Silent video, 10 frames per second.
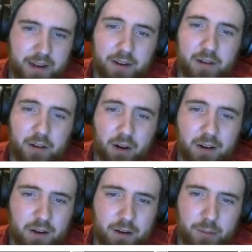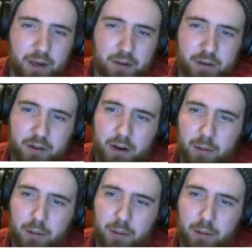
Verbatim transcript: And luckily, we have a cow